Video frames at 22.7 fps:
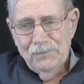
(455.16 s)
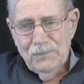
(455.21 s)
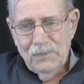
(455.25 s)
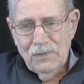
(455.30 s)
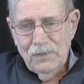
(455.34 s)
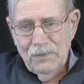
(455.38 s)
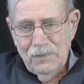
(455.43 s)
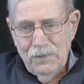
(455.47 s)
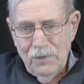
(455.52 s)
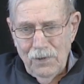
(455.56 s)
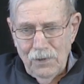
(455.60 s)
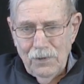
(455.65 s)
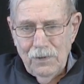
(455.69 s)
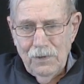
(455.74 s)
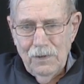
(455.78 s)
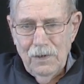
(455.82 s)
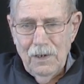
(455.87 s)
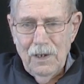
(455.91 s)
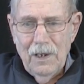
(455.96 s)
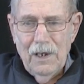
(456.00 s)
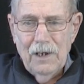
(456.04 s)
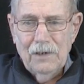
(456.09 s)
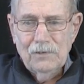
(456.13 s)
A lot of
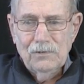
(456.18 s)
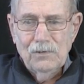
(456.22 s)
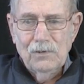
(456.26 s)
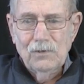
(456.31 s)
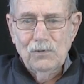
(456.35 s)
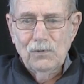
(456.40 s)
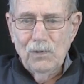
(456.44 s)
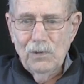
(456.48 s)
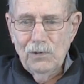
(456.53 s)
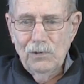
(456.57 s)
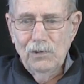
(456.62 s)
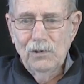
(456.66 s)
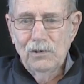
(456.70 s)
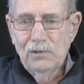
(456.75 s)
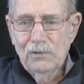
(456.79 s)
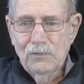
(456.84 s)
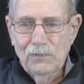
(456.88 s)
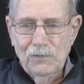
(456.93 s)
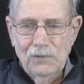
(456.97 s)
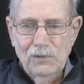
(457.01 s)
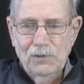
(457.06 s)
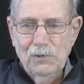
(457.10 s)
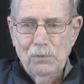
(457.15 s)
axes were used
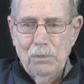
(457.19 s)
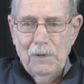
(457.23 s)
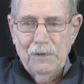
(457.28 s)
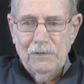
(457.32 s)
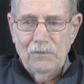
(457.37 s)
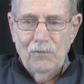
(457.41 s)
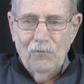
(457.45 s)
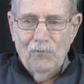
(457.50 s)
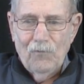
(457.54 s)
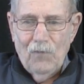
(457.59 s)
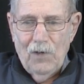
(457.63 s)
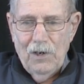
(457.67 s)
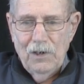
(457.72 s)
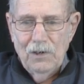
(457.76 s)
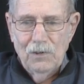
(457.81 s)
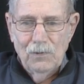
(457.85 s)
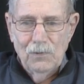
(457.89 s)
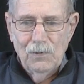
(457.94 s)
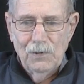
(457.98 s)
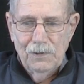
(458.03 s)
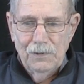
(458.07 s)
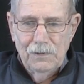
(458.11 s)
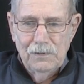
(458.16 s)
for splitting
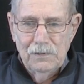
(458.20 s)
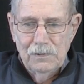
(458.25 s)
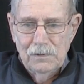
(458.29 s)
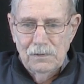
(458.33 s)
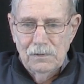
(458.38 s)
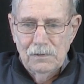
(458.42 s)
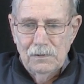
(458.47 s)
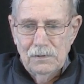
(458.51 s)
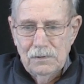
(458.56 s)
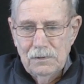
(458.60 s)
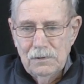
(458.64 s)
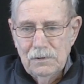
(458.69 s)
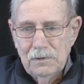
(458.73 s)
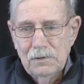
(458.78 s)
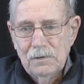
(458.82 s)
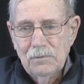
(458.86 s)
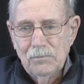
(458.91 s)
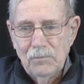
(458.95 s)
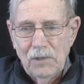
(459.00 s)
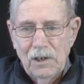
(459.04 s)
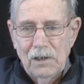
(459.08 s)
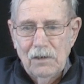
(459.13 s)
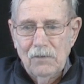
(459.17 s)
firewood and
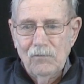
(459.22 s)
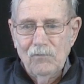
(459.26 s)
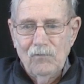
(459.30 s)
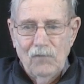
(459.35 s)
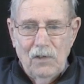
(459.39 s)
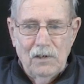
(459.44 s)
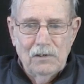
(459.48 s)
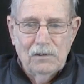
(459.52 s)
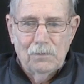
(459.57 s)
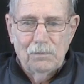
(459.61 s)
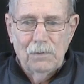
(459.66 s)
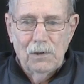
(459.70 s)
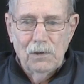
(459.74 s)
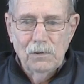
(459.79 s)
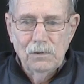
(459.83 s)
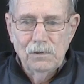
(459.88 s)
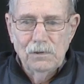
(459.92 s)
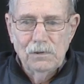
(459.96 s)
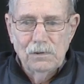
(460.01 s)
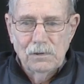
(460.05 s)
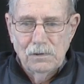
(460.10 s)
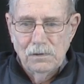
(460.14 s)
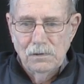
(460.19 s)
making fence
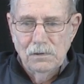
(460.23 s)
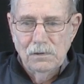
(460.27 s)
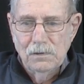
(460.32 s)
posts.